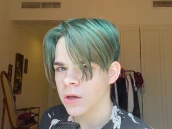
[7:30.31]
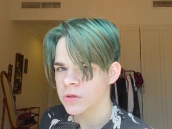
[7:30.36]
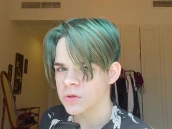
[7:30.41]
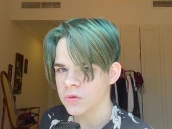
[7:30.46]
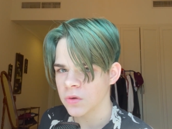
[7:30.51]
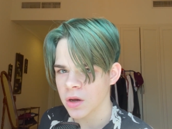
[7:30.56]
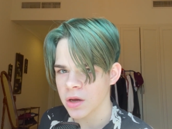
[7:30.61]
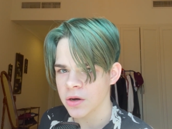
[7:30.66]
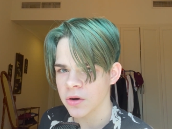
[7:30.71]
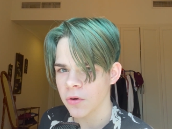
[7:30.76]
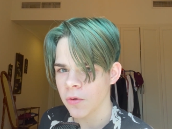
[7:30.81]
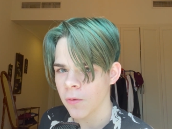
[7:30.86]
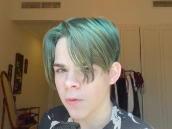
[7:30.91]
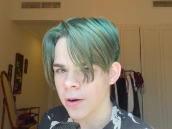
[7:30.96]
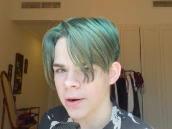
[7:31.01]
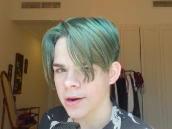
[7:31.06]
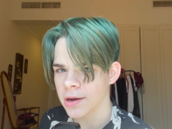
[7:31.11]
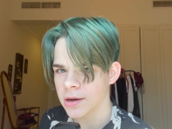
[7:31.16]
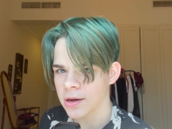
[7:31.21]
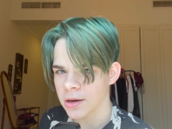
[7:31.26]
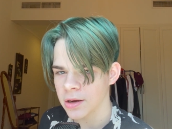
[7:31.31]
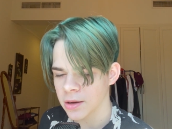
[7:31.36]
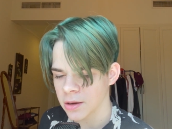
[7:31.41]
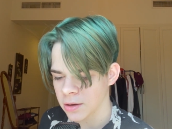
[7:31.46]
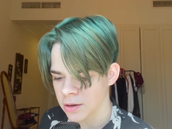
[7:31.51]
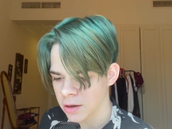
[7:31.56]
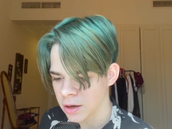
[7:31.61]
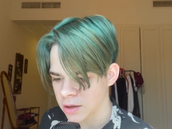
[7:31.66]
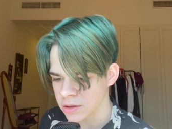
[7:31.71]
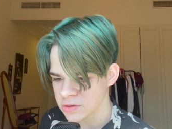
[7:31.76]
so I know what I,
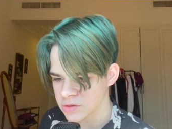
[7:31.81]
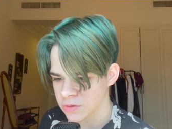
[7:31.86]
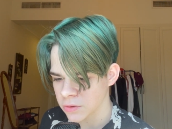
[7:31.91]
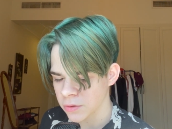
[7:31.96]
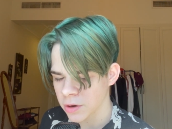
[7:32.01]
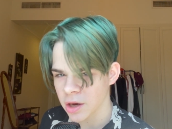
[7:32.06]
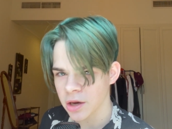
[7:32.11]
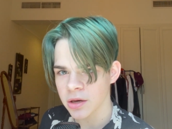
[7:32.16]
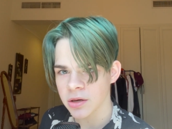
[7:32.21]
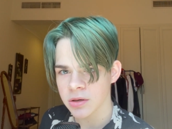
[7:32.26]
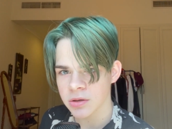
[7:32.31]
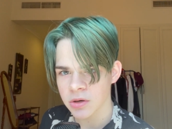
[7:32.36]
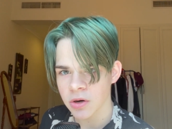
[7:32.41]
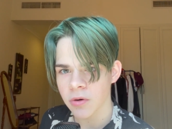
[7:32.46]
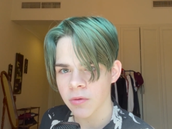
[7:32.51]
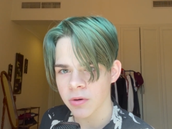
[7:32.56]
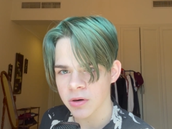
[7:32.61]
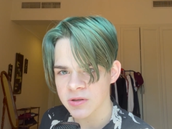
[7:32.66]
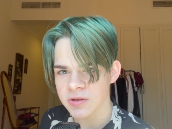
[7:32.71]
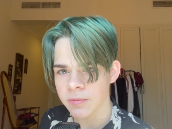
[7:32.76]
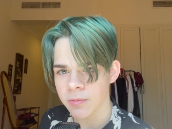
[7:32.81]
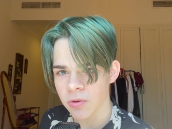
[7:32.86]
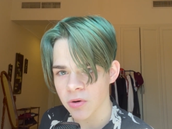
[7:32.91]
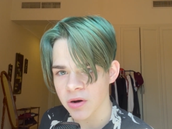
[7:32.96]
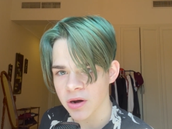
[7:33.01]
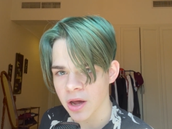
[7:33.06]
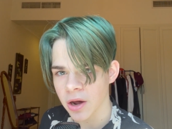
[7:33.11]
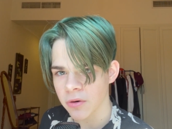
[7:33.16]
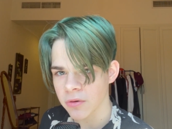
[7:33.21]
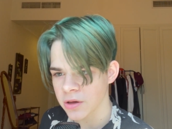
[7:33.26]
uh, so I know what to
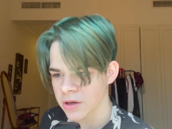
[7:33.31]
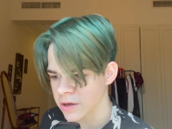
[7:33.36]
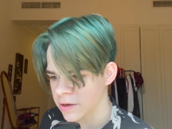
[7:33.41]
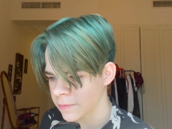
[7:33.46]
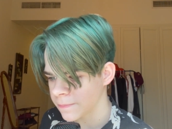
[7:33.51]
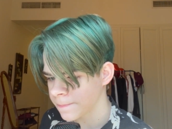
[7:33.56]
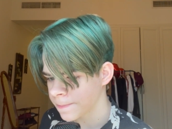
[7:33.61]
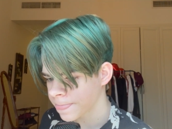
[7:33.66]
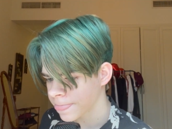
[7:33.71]
point out here